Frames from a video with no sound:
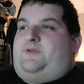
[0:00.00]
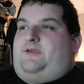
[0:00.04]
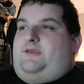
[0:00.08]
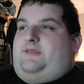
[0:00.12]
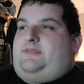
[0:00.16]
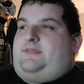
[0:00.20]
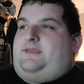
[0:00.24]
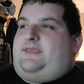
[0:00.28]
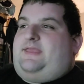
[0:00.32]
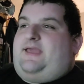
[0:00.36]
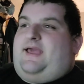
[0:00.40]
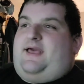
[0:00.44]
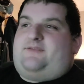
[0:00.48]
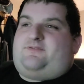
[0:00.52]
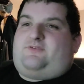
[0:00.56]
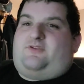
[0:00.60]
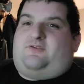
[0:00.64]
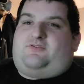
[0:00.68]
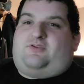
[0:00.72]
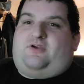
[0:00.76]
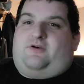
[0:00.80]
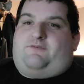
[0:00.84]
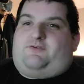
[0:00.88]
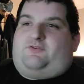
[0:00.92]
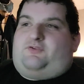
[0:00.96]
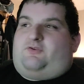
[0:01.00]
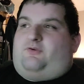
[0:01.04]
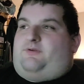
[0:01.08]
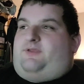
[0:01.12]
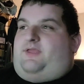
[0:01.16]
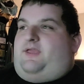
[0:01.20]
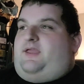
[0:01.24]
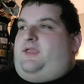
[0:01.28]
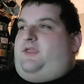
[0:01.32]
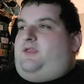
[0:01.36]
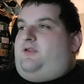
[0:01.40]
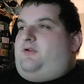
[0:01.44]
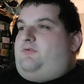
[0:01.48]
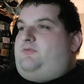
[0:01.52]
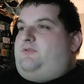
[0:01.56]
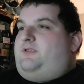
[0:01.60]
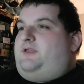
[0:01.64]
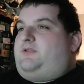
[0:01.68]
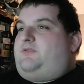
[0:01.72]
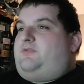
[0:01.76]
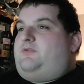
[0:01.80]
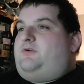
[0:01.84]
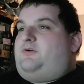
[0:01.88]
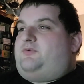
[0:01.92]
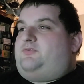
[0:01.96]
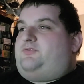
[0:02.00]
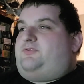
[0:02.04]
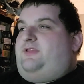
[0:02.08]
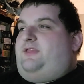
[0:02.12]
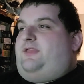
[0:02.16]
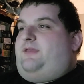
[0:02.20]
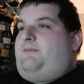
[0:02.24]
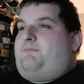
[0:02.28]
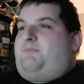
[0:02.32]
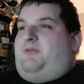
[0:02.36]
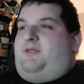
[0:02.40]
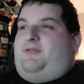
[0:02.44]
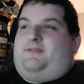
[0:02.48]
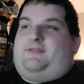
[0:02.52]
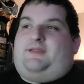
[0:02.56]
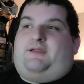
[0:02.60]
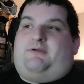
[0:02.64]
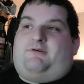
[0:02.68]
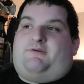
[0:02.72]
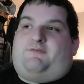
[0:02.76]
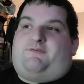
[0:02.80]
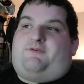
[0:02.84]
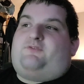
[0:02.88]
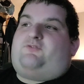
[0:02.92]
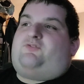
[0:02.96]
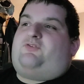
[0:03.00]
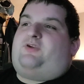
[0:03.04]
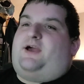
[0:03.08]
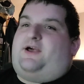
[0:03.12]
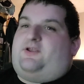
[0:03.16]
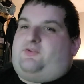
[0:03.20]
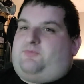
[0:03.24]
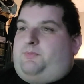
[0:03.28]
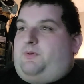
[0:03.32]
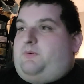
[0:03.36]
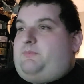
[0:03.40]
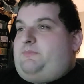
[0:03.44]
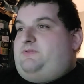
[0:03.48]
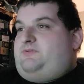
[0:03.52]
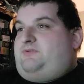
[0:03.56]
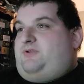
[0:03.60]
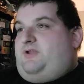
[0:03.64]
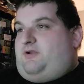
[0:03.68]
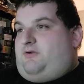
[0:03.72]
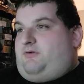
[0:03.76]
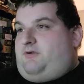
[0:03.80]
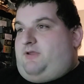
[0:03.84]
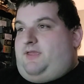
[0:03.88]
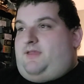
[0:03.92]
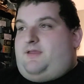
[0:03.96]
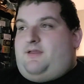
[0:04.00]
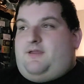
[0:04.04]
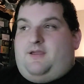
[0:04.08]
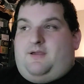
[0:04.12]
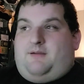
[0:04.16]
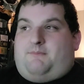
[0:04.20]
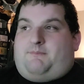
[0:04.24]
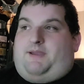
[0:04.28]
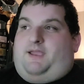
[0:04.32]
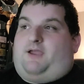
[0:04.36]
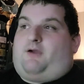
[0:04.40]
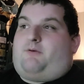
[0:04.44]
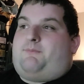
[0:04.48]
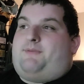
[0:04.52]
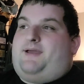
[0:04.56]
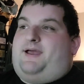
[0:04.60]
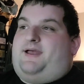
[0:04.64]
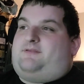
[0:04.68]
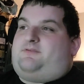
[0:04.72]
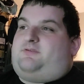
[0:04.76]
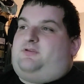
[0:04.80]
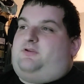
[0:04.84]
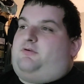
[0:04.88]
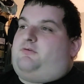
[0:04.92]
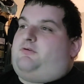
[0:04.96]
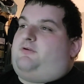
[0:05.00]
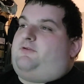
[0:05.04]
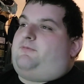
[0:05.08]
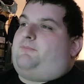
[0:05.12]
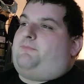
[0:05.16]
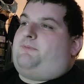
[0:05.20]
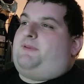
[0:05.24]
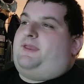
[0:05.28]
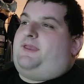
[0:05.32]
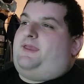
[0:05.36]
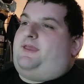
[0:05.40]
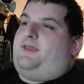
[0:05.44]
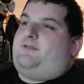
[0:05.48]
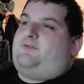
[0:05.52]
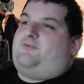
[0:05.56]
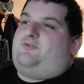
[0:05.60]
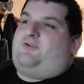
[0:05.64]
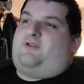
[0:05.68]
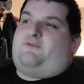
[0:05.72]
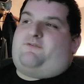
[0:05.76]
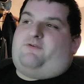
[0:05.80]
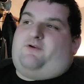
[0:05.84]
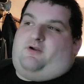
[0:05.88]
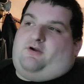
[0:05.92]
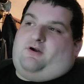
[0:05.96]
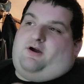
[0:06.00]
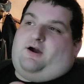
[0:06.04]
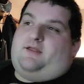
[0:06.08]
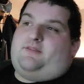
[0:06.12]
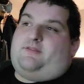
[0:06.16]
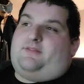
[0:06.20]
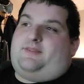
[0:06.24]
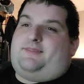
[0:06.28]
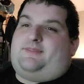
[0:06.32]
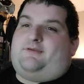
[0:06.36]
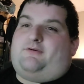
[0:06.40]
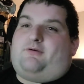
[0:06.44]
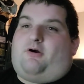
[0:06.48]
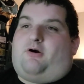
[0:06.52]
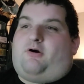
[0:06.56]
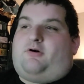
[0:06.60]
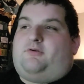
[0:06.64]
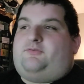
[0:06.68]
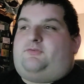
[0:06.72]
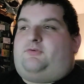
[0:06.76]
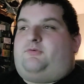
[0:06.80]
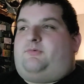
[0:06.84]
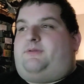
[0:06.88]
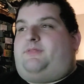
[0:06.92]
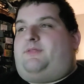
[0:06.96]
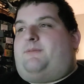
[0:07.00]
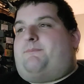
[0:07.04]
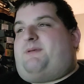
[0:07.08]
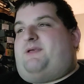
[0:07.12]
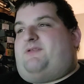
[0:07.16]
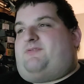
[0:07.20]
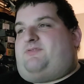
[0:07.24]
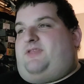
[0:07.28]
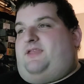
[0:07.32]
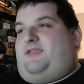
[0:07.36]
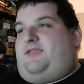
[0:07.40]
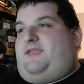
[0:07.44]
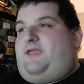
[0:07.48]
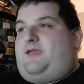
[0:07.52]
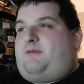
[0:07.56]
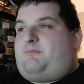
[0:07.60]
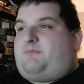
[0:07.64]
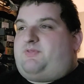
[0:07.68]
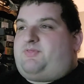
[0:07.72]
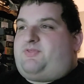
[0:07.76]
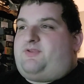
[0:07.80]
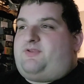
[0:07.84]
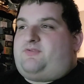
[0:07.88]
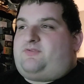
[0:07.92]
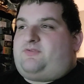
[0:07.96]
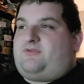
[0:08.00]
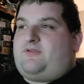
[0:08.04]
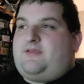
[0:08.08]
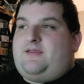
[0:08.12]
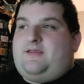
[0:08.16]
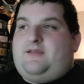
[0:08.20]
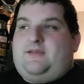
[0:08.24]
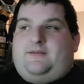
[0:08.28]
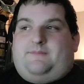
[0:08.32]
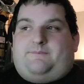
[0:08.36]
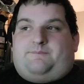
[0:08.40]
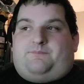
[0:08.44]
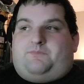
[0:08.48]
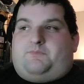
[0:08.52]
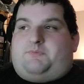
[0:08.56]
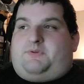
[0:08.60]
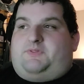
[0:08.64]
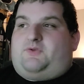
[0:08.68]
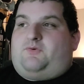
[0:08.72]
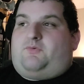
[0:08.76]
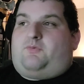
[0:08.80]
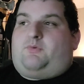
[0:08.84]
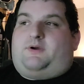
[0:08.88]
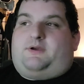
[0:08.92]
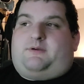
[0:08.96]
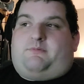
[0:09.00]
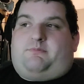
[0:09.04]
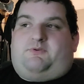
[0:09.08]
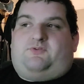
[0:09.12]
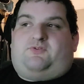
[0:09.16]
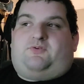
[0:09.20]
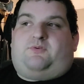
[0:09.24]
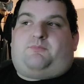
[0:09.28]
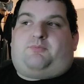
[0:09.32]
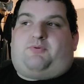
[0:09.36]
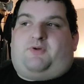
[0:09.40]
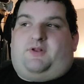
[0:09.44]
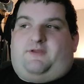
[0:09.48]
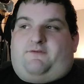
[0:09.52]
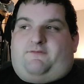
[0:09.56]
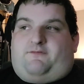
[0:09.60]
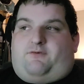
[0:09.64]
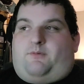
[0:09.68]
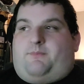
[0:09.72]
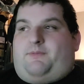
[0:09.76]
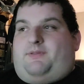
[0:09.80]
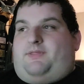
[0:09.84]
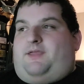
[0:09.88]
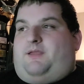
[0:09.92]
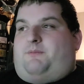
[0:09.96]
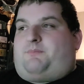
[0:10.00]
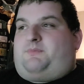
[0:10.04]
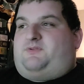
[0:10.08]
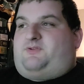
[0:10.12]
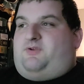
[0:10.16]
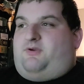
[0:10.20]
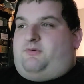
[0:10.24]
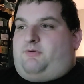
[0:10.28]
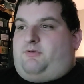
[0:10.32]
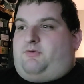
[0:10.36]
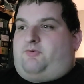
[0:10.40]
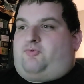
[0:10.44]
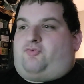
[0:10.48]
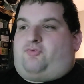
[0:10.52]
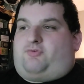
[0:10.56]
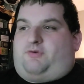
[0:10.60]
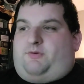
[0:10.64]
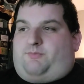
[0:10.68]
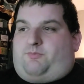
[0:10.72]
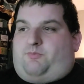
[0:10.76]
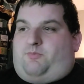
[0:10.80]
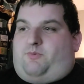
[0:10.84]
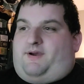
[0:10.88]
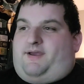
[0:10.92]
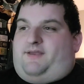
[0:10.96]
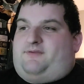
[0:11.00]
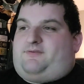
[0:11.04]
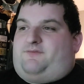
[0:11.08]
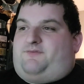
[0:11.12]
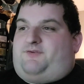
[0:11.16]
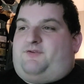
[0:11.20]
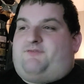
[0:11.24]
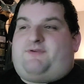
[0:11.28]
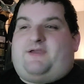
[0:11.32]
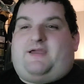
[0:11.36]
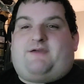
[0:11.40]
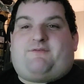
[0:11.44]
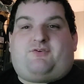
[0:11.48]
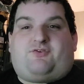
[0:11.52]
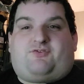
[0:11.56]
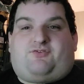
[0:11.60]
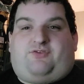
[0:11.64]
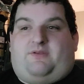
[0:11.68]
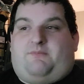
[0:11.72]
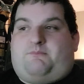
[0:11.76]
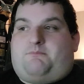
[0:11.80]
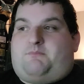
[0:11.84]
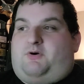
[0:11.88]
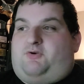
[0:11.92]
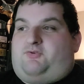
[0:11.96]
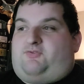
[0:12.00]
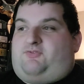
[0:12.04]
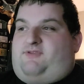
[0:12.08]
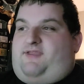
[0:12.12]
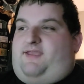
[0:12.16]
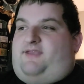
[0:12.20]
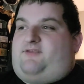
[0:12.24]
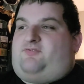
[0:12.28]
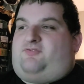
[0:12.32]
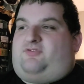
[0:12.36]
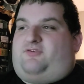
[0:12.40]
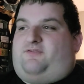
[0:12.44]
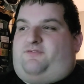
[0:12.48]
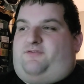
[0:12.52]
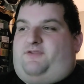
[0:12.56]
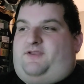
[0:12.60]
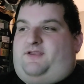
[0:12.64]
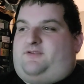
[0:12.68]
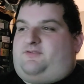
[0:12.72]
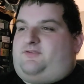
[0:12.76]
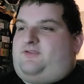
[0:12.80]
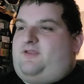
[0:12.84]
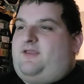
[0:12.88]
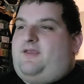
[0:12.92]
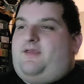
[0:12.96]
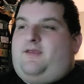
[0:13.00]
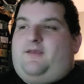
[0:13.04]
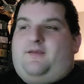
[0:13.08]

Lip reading: And the cast itself is okay here. Nick Nolte, Melanie Griffin, Chas Momentary, Michael Madsen, Chris Penn, Jennifer Connelly, they're all doing the best they can with this. But they're working with some pretty formulaic material script-wise. If you've ever seen most gangster flicks,